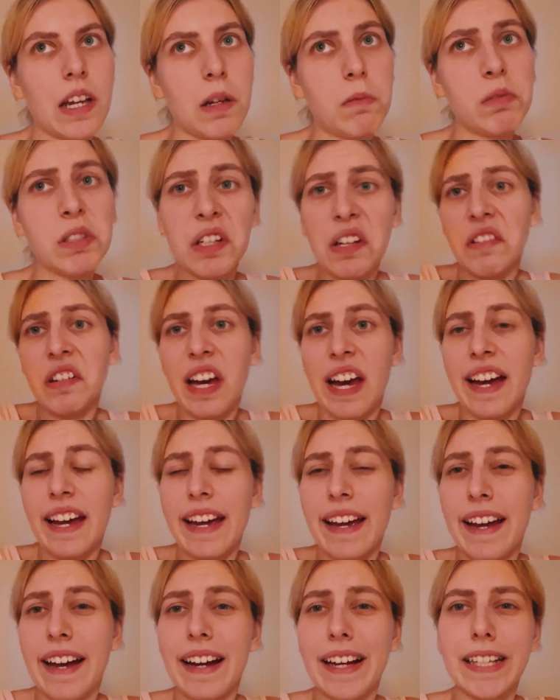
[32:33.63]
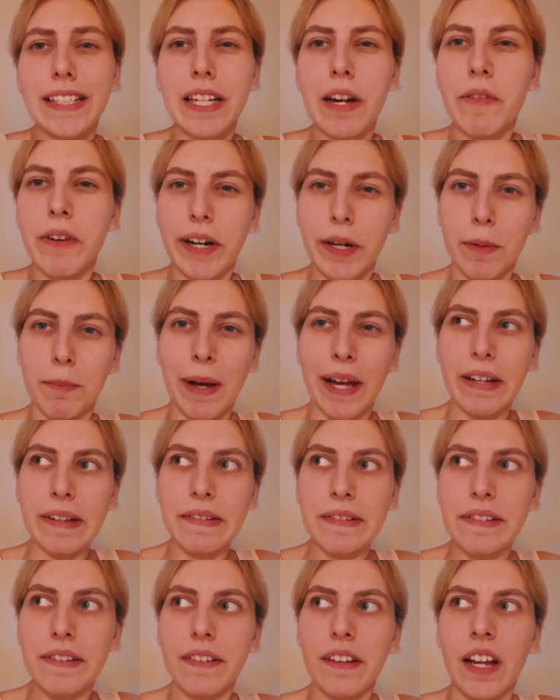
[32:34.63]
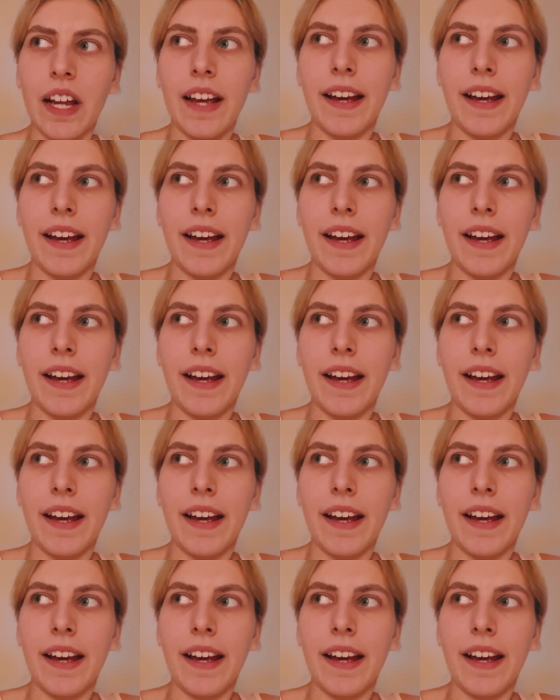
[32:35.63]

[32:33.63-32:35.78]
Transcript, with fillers: it was okay. I guess I recommend.